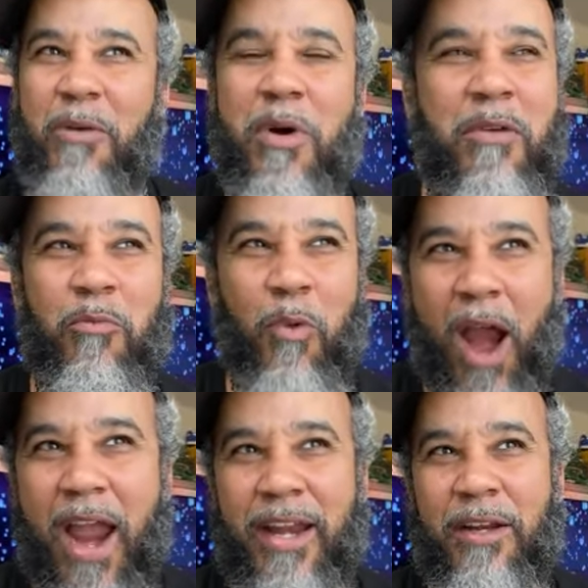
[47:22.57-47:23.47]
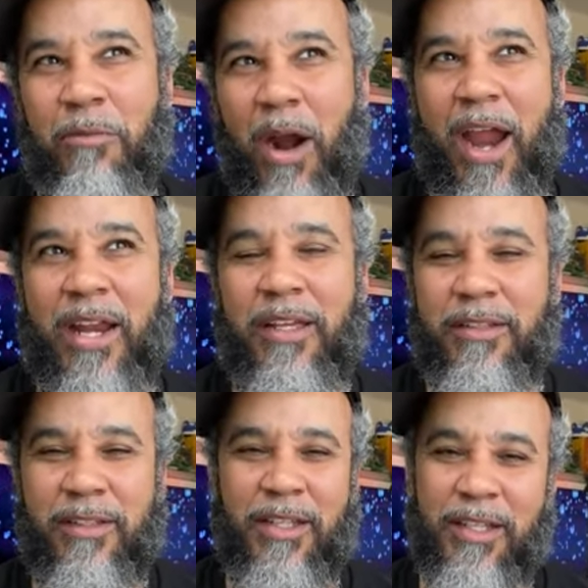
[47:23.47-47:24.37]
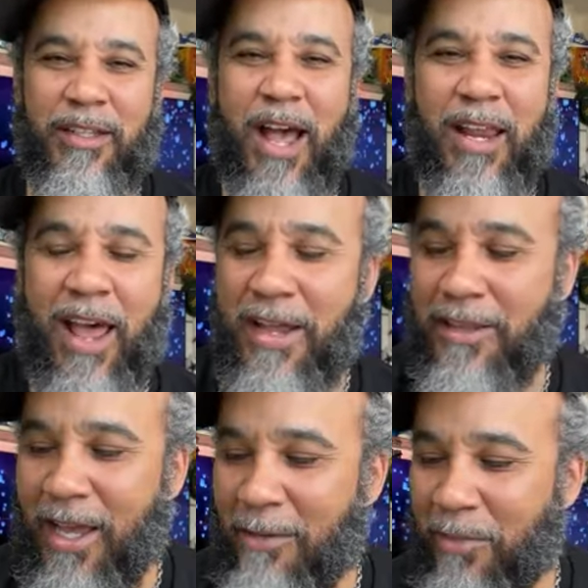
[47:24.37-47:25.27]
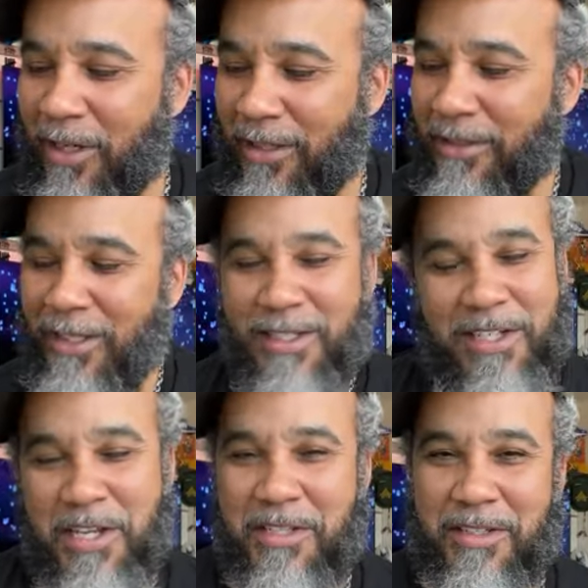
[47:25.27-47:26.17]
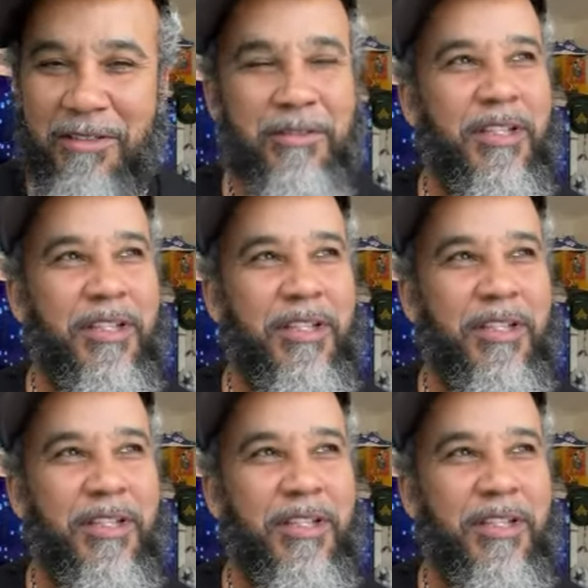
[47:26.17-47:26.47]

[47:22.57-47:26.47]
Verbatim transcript: It wasn't raining, raining, not like that, but just